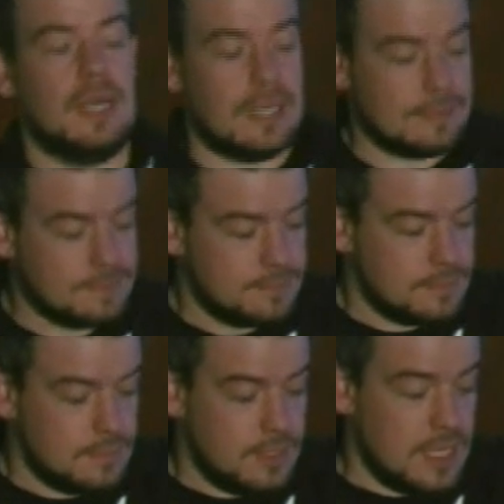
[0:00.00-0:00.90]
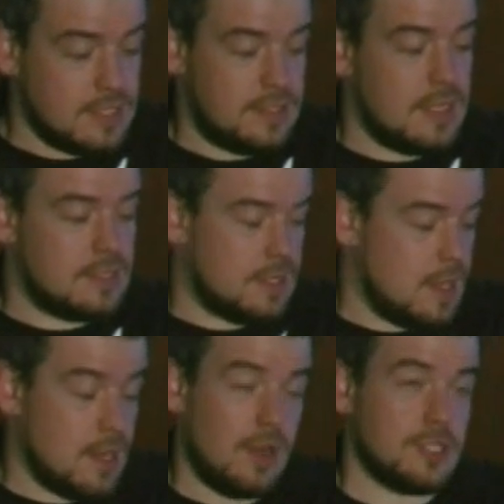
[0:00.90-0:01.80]
Um, but that's, that's a
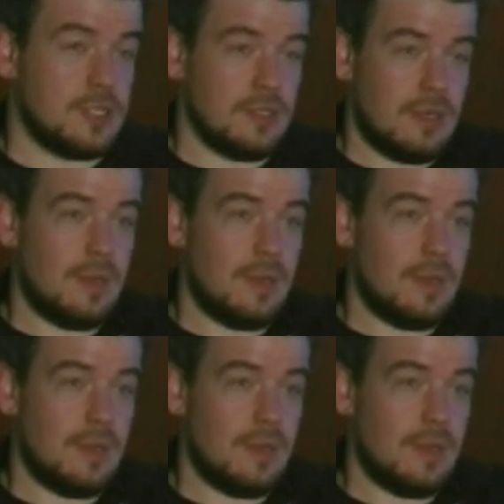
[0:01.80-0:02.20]
great question.